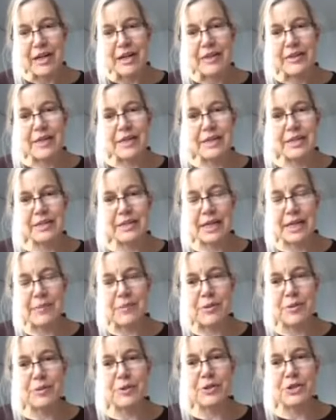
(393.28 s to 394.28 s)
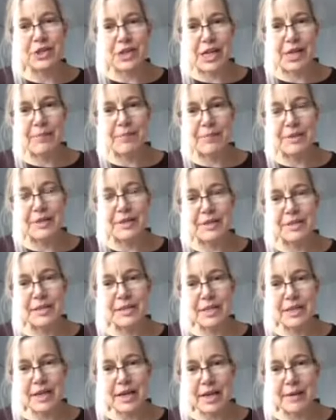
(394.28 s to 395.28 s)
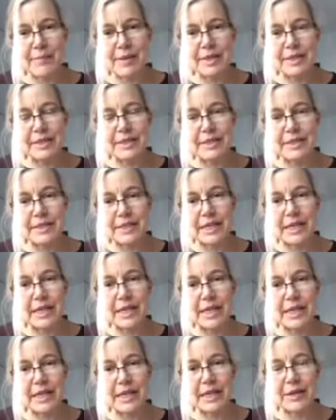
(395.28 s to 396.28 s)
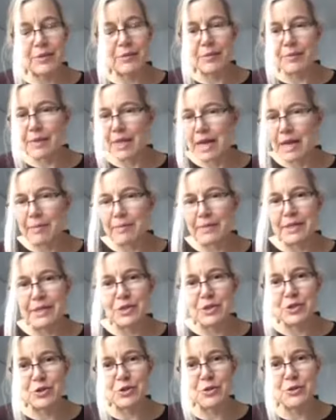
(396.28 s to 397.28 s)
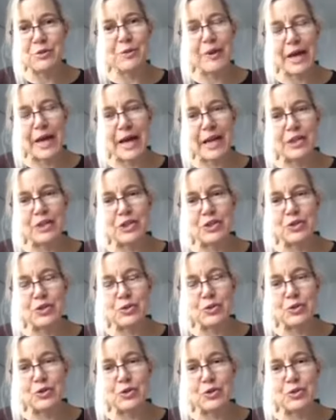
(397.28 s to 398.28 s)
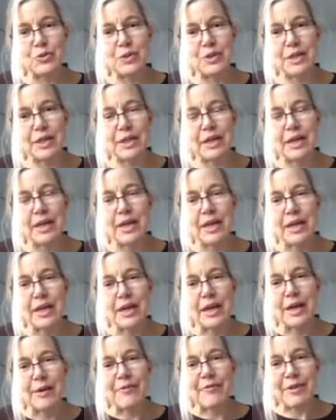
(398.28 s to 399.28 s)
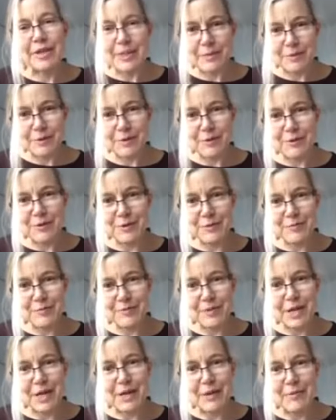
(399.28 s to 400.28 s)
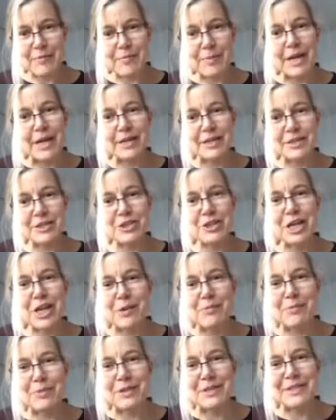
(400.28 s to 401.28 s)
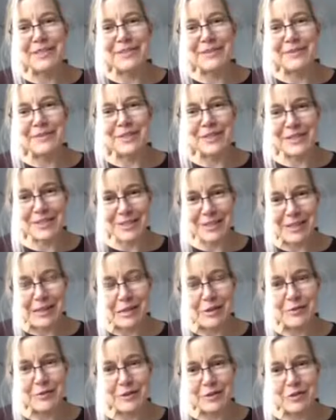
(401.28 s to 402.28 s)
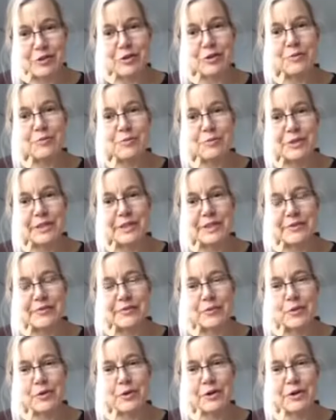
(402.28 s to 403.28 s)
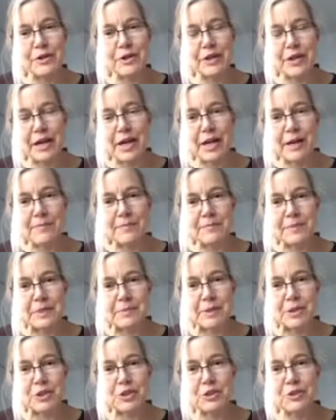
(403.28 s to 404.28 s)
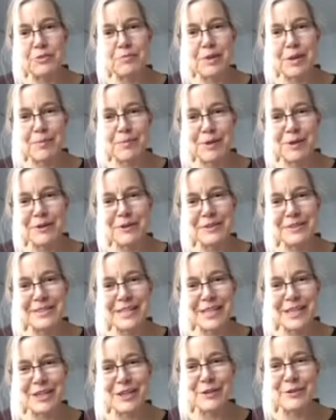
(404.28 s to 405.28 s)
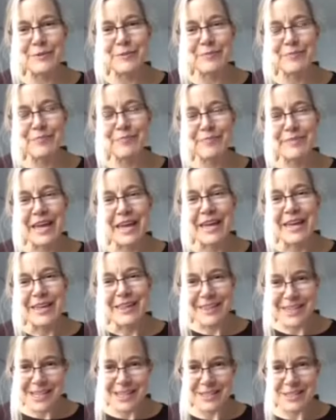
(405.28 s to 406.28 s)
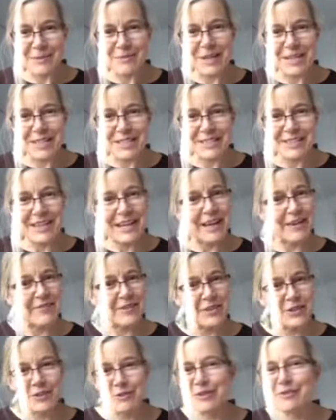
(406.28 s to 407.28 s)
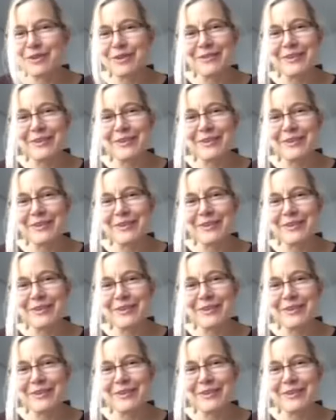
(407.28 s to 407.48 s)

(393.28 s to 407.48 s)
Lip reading: then type the word champions in the comments and we'd be happy to add you to the Facebook group, Pet Champions, which is a closed group just for special pet parents like you. Thanks so much. Have a terrific